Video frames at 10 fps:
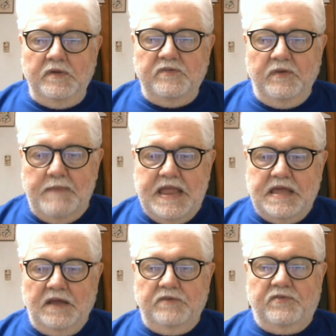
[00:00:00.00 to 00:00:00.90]
to
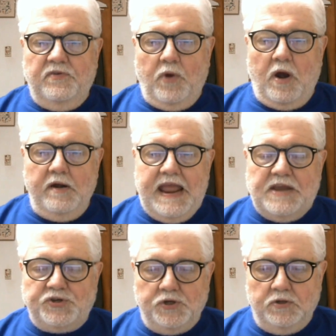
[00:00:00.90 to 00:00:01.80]
make it to our
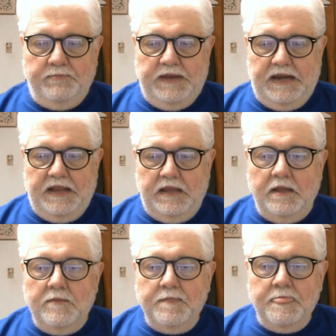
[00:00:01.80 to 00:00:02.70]
national meeting